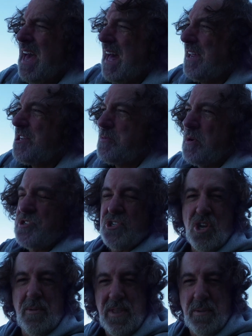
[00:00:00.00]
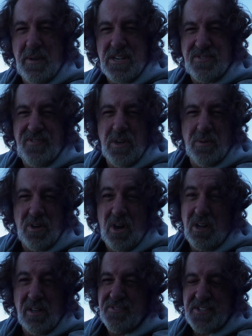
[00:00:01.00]
And he's supposed to show me the best view in
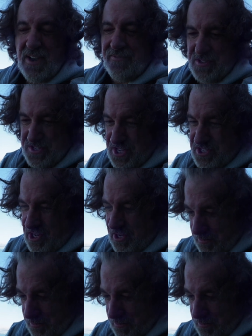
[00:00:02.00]
all of San Francisco. The